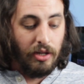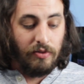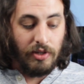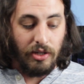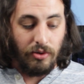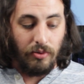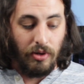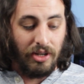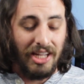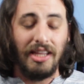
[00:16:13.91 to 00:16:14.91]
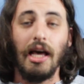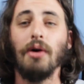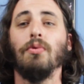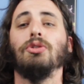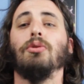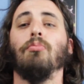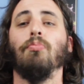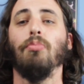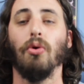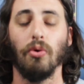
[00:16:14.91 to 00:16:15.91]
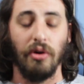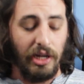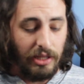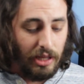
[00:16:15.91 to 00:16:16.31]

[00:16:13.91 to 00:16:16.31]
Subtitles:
video quality, and that was boring.